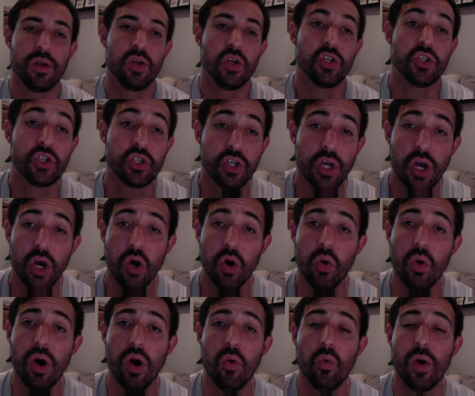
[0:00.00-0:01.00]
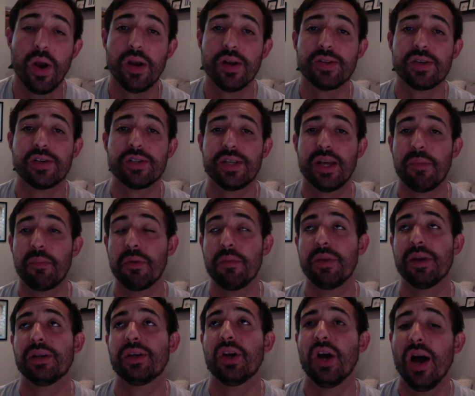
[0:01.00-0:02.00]
So where does our
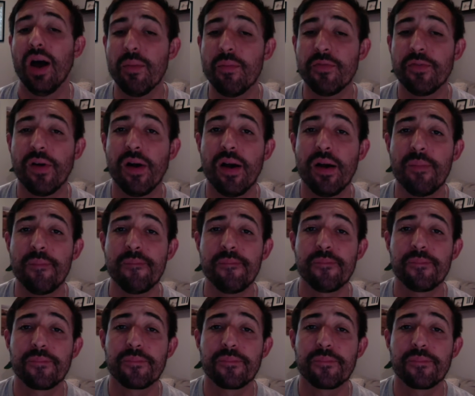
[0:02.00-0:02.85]
temperament come from?